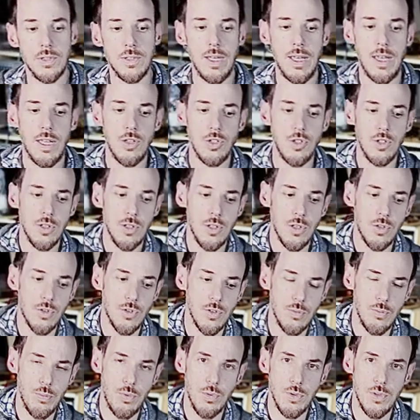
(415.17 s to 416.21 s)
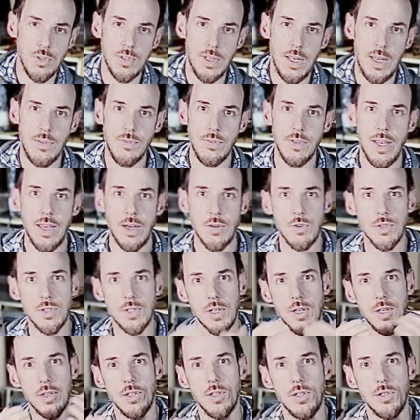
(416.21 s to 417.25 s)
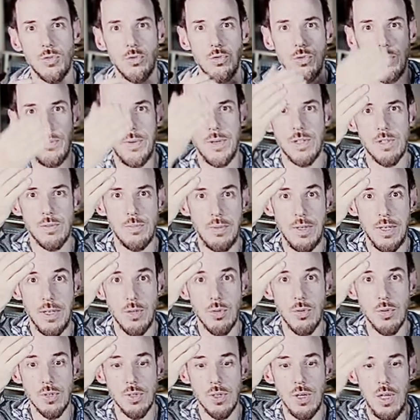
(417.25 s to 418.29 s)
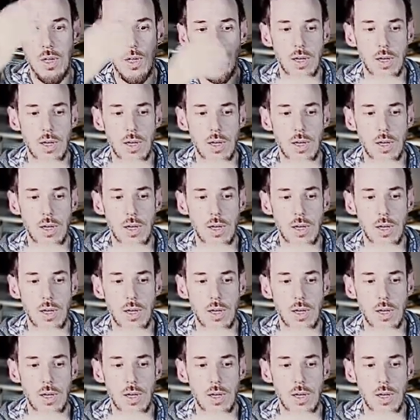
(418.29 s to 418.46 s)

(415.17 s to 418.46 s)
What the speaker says: the engineer just puts the entire signal to the big speakers.